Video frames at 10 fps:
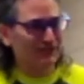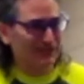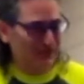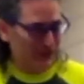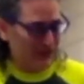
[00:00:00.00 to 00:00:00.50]
of the
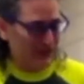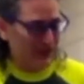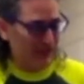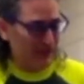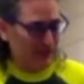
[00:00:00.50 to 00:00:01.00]
sun is
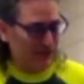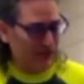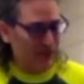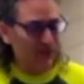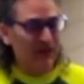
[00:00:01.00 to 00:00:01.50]
coming
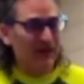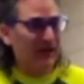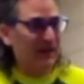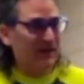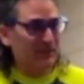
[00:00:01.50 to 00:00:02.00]
through.
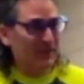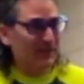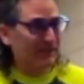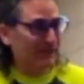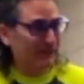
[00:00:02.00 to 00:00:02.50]

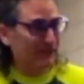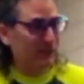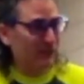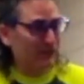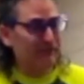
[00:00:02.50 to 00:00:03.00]
SPF 50,
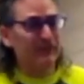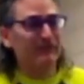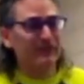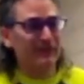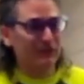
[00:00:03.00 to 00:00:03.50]

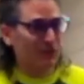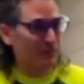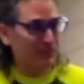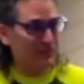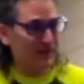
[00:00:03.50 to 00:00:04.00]
1/50th,
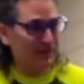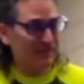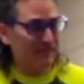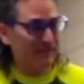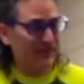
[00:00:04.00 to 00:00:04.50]
2%.
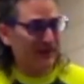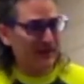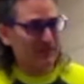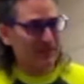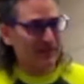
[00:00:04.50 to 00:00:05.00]

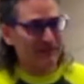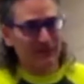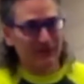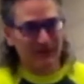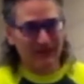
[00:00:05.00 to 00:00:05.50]
SPF
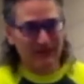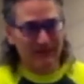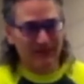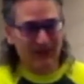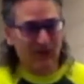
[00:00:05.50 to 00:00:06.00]
30,
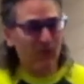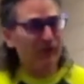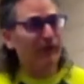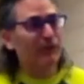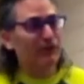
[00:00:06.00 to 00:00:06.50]

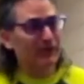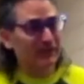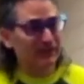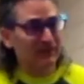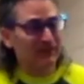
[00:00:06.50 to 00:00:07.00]

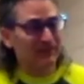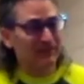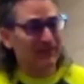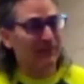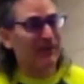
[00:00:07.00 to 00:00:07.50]
1/30th,
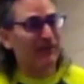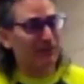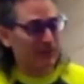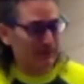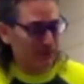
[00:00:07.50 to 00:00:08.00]
about
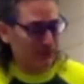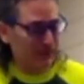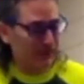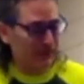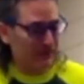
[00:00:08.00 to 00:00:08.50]
3%
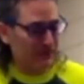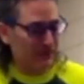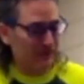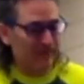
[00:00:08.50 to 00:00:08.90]
of the sun.